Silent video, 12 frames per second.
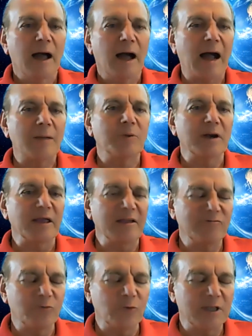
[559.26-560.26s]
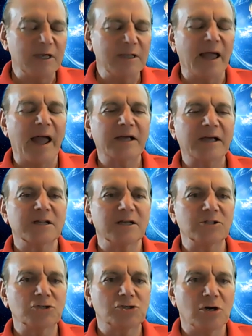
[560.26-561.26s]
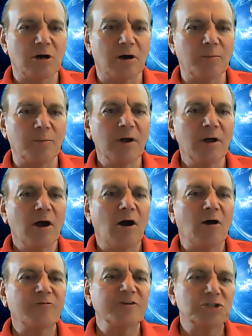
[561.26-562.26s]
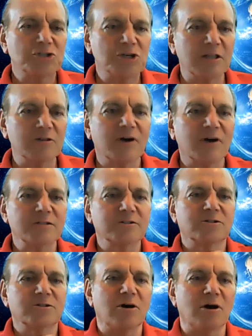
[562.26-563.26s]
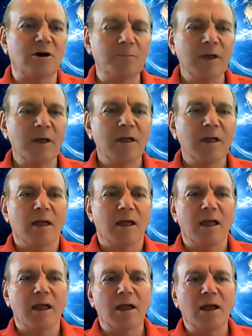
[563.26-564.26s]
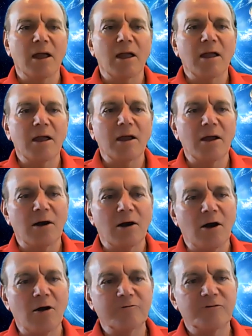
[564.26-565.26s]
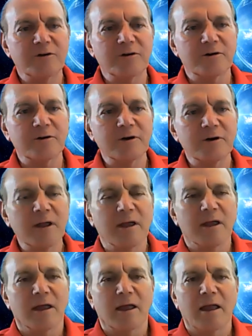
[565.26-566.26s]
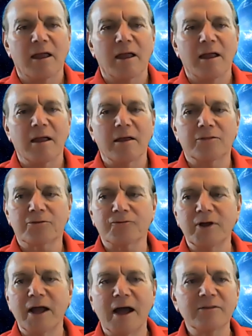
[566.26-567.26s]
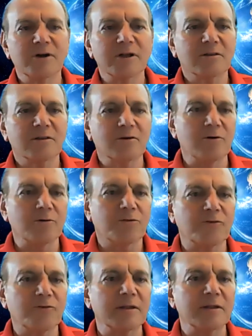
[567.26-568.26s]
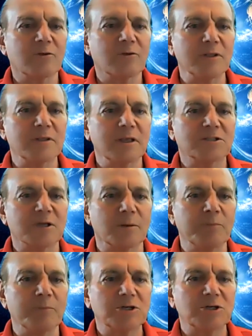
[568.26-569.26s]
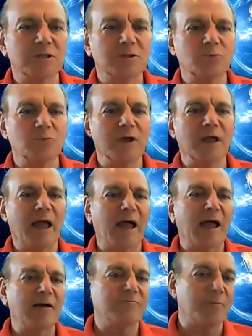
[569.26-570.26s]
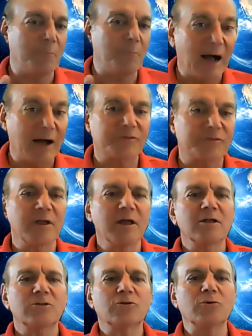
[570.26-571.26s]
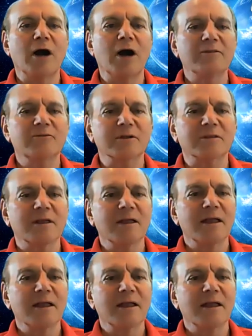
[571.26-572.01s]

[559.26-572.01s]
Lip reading: I believe we did excellent job of, in general, Tom, over 300 or 320 submission, we have about 200